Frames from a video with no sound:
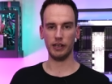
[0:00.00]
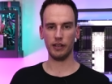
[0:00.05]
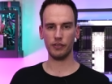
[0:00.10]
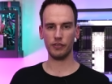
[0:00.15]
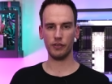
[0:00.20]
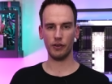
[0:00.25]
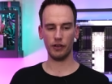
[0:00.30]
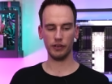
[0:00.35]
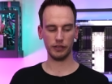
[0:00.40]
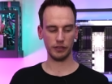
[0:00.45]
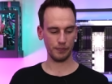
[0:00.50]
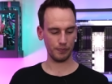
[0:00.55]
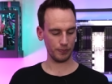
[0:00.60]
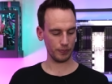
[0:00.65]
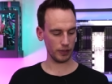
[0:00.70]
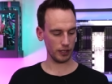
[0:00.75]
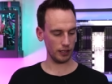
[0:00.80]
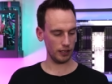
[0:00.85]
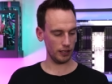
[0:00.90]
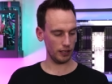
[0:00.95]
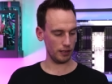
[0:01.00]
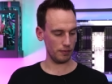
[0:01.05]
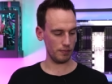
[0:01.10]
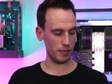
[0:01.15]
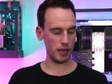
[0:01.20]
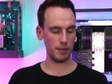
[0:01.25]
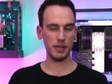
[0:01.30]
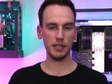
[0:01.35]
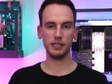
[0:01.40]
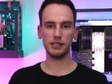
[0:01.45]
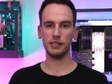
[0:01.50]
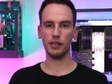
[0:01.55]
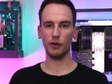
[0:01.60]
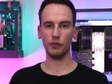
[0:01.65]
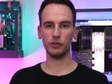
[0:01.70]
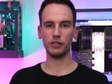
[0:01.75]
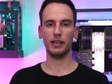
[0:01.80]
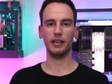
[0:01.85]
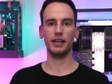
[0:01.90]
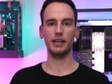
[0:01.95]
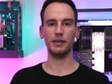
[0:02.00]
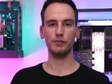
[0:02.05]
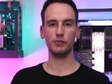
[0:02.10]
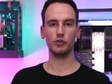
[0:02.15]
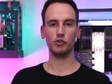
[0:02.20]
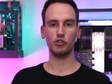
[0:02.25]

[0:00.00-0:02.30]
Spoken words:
I thought, maybe it's now time to